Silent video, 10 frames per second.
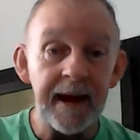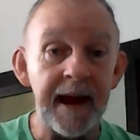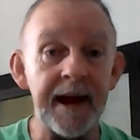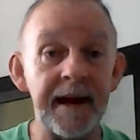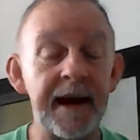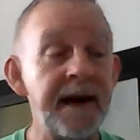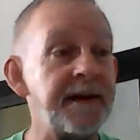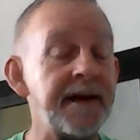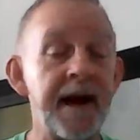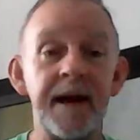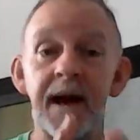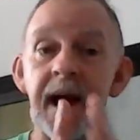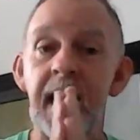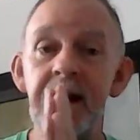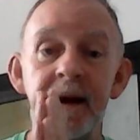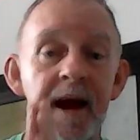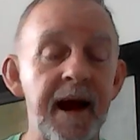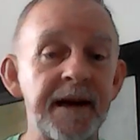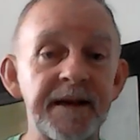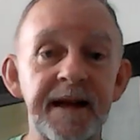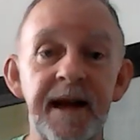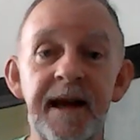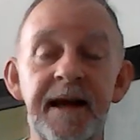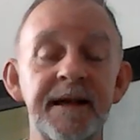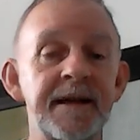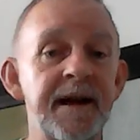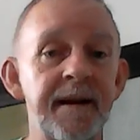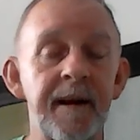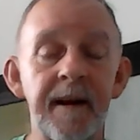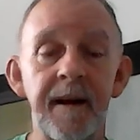and he said a lot of nice things. And